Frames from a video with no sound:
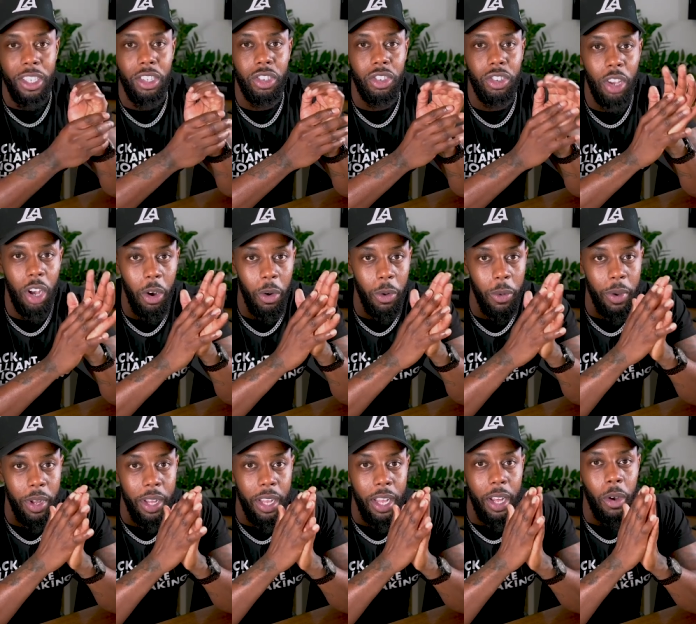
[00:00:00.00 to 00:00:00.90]
So,
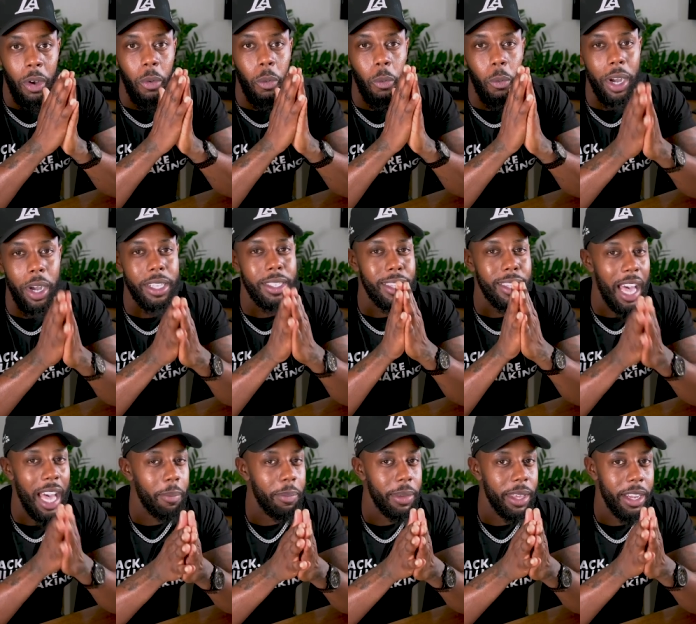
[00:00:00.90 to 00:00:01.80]
what
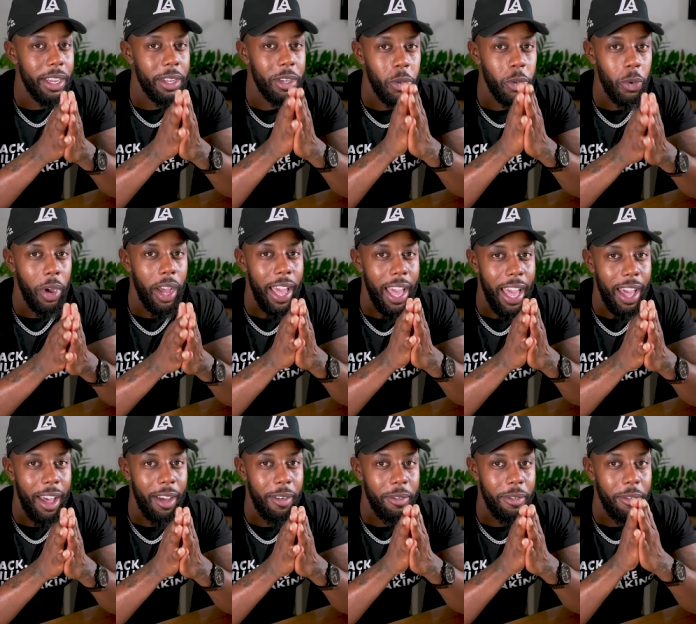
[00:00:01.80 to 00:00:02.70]
topic do I
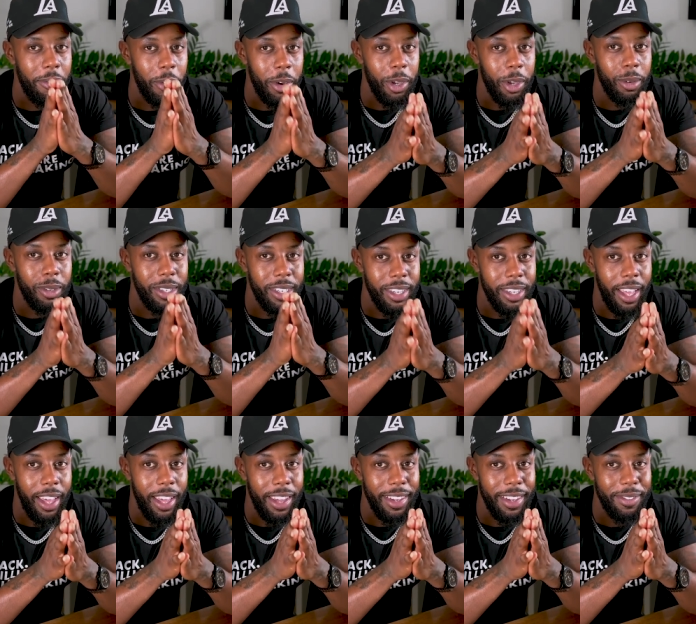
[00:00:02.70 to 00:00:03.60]
have for you
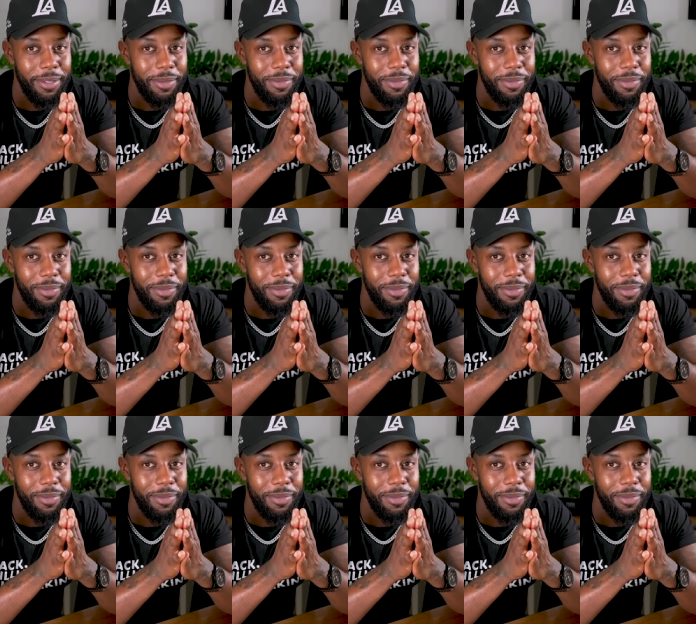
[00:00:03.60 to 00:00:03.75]
today?